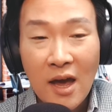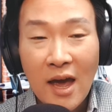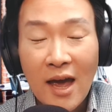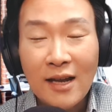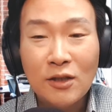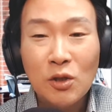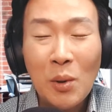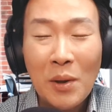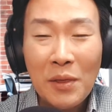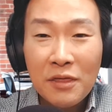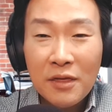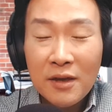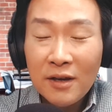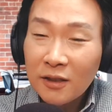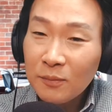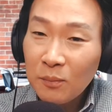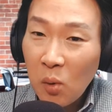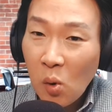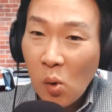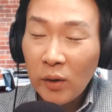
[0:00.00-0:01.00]
And so at
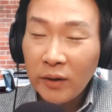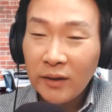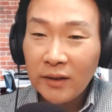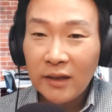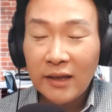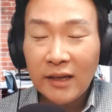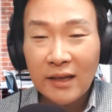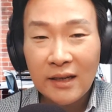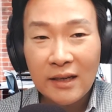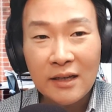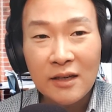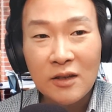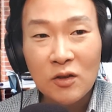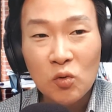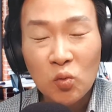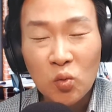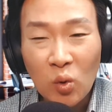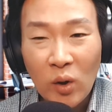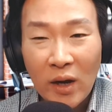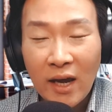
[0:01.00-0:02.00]
this point, it is
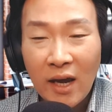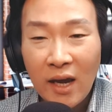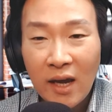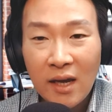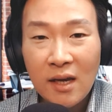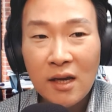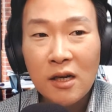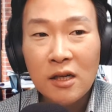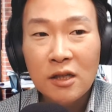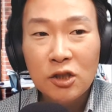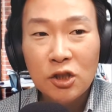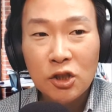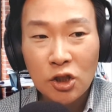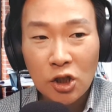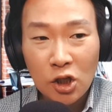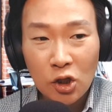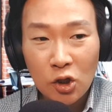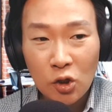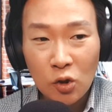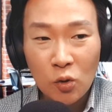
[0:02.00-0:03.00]
way
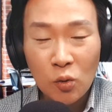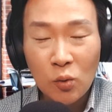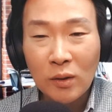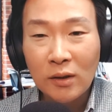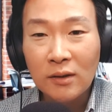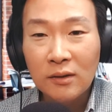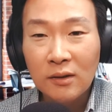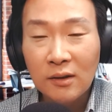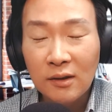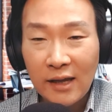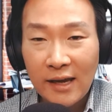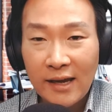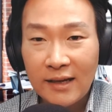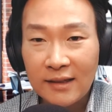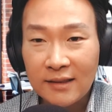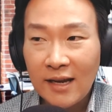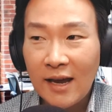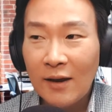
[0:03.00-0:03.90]
too late.